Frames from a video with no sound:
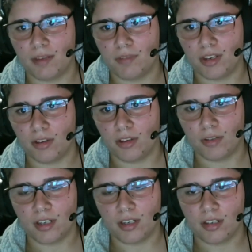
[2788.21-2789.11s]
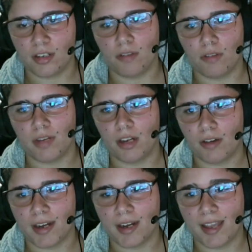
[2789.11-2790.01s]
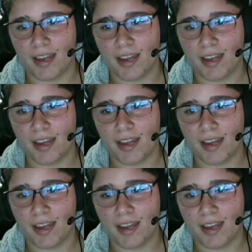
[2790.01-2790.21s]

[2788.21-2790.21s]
video and you don't really know how to edit.